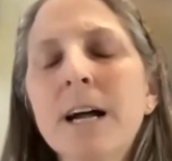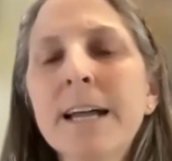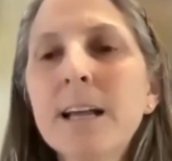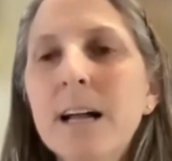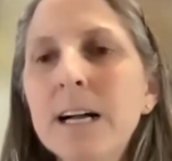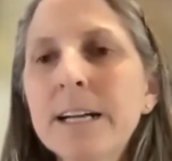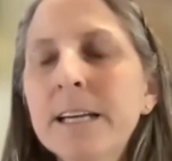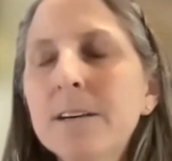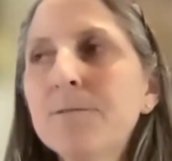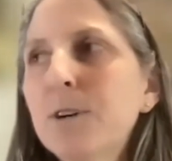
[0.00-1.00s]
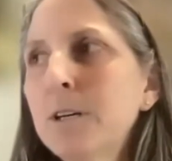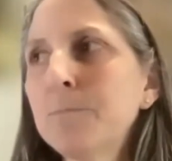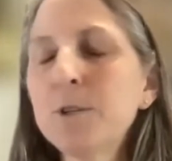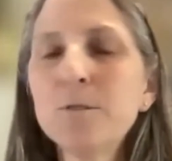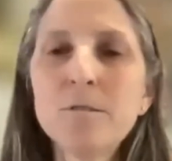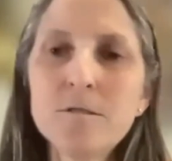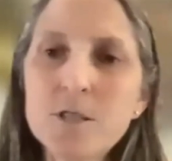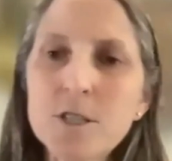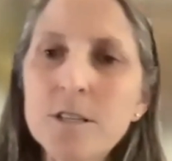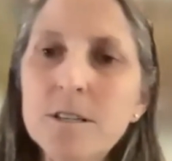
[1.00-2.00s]
I have two
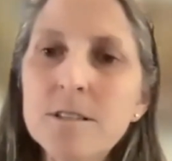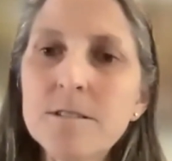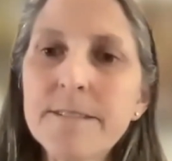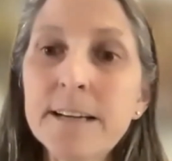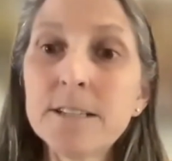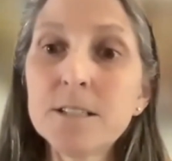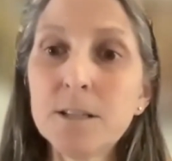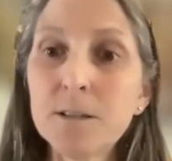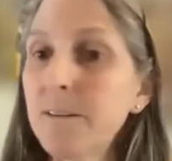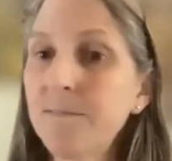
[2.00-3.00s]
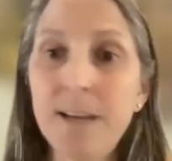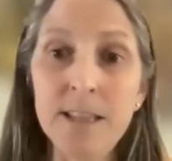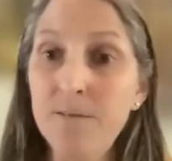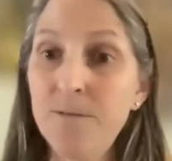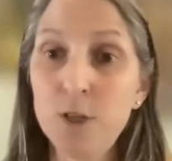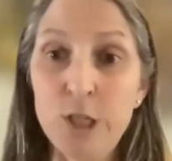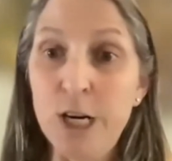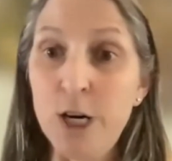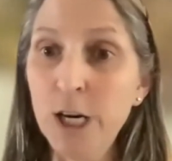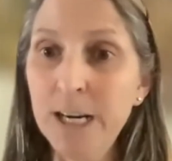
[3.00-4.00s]
nutrition directors. They're in their first
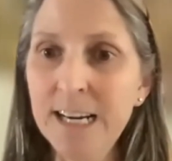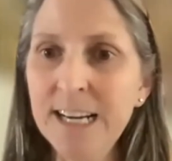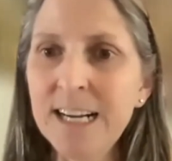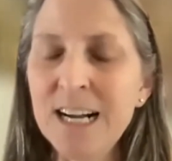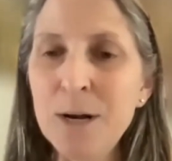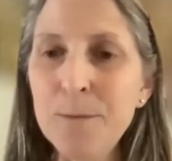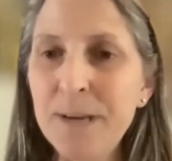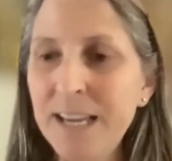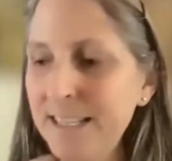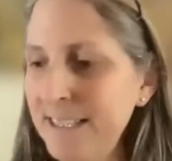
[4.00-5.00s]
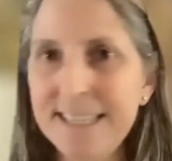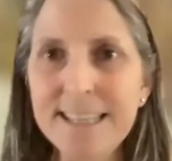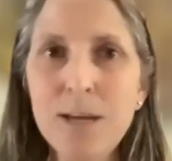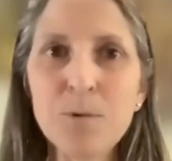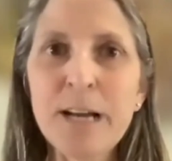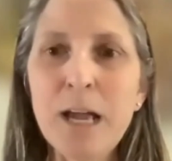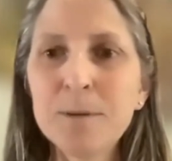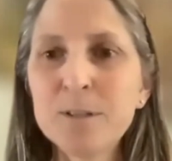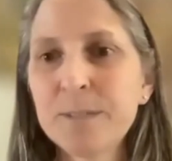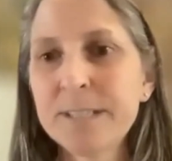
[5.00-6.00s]
year. And they weren't
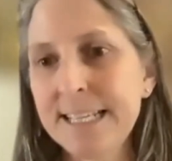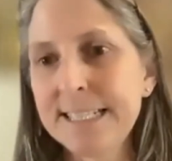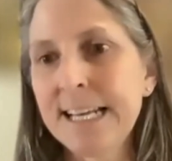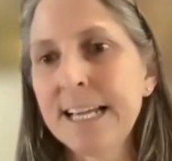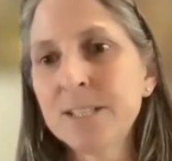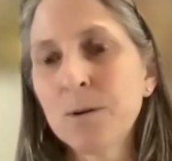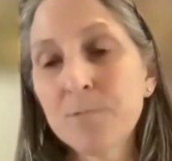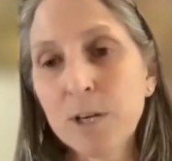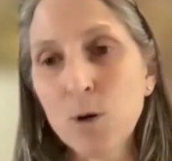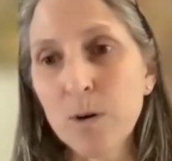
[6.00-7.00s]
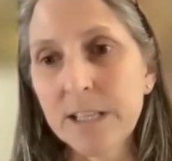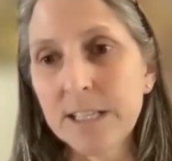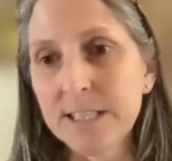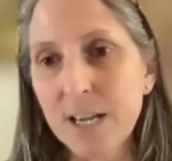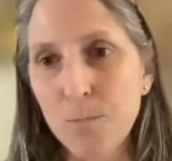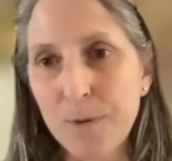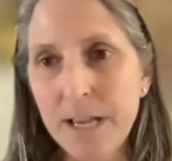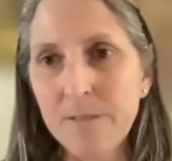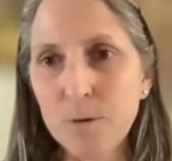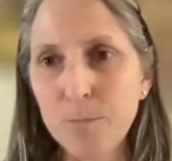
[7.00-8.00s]
able to attend today. So I've recorded this. I hope I
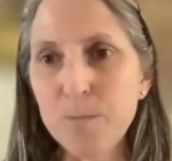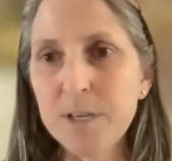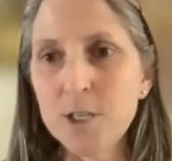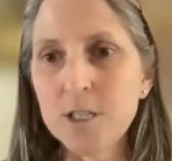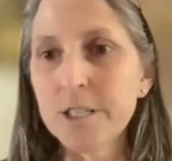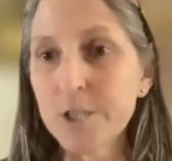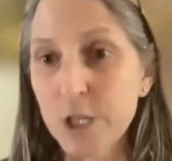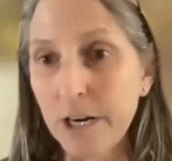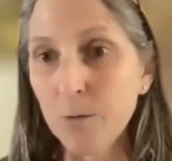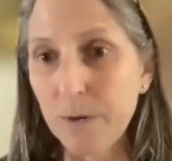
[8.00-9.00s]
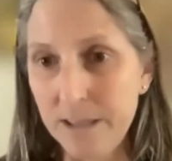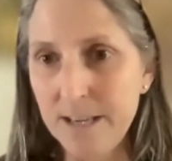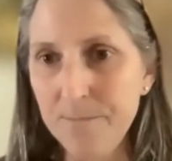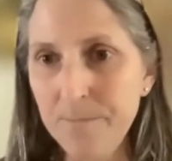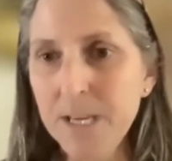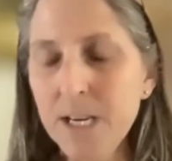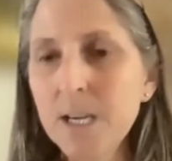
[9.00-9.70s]
have your permission to share with them.